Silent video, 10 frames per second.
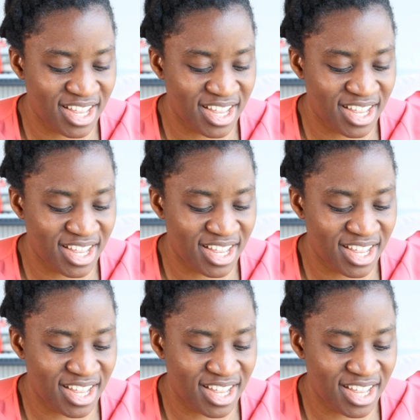So
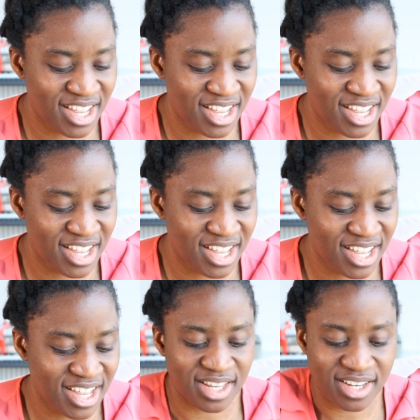it's one of those
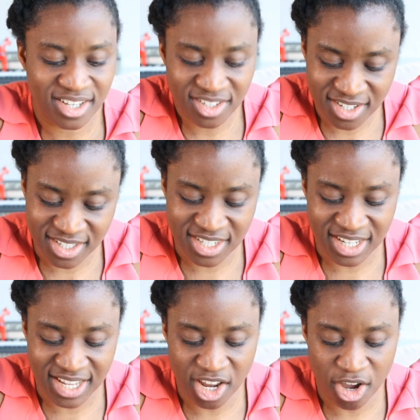things that to
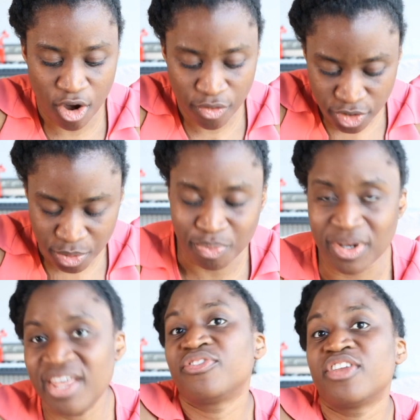get it off, you
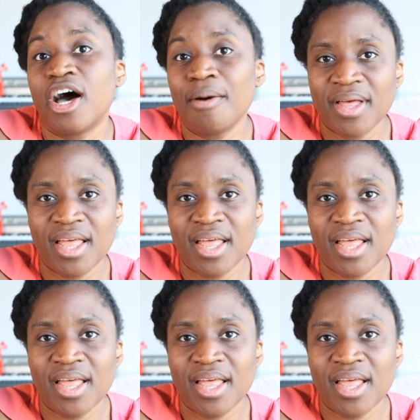lift up,